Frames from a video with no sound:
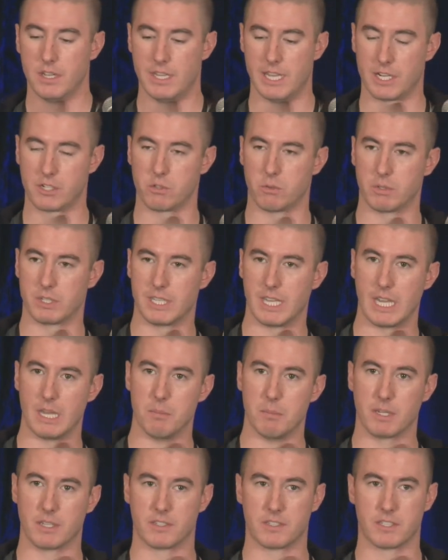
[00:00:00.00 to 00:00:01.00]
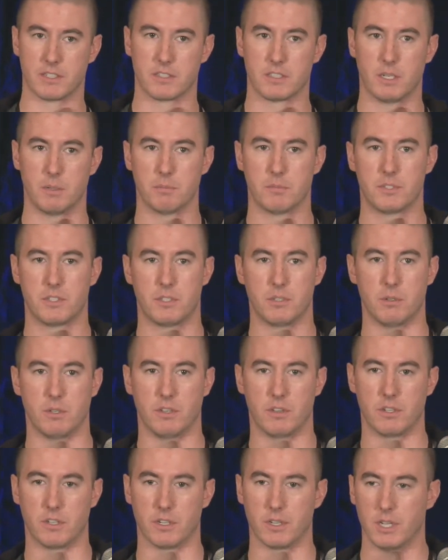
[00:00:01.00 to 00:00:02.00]
the actual gaming systems to
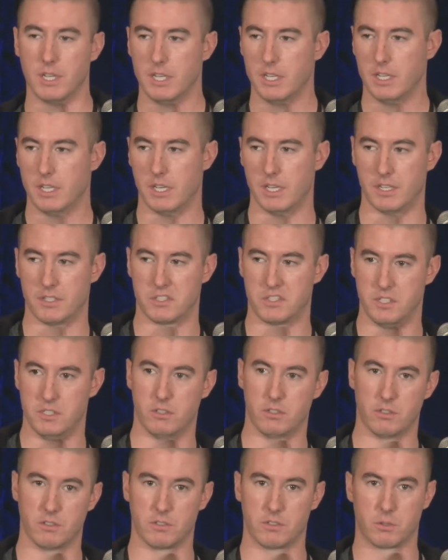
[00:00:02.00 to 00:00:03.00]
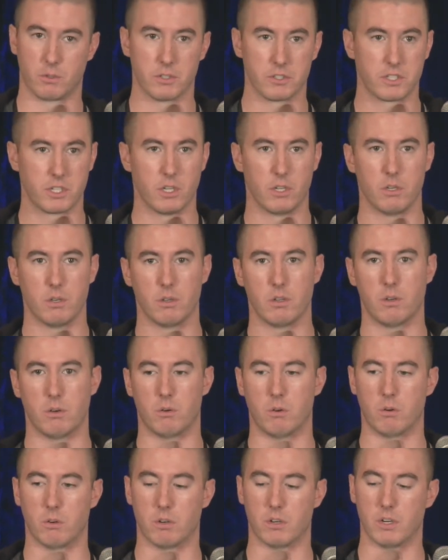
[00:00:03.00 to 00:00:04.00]
either steal source code
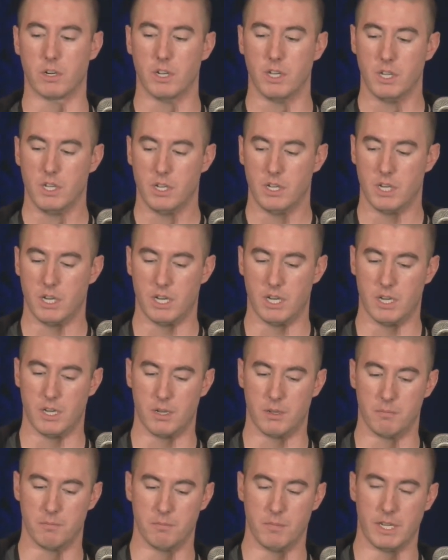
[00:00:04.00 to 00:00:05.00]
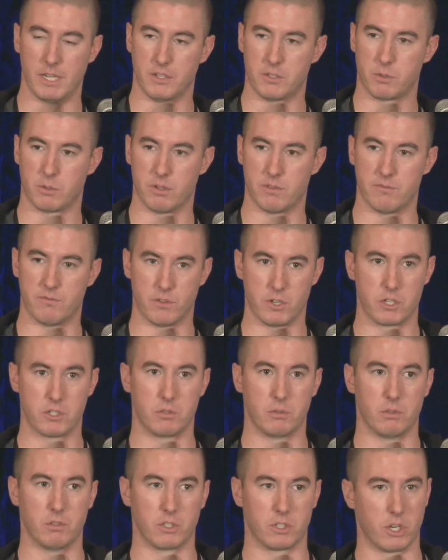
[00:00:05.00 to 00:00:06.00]
or any sort of
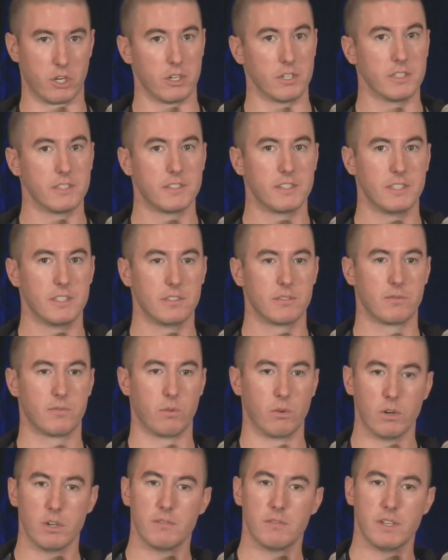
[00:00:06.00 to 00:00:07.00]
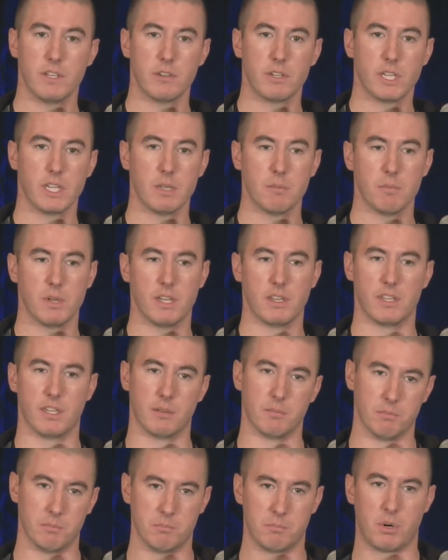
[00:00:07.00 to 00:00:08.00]
virtual currencies for a video game and
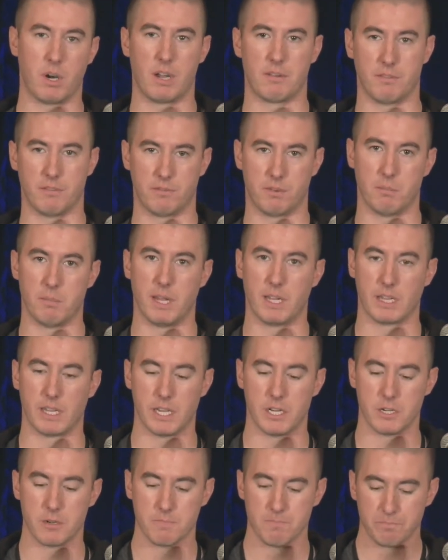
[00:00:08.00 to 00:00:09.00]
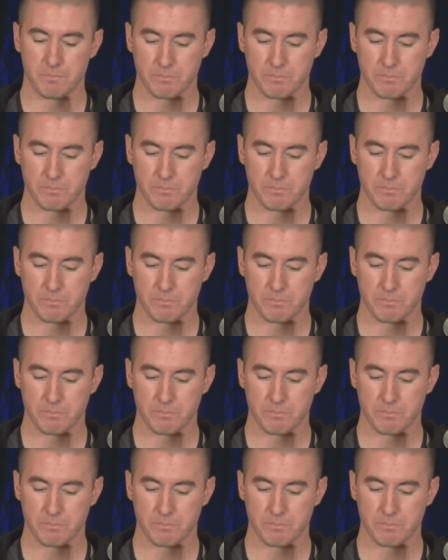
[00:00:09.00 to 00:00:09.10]
then profit from that later.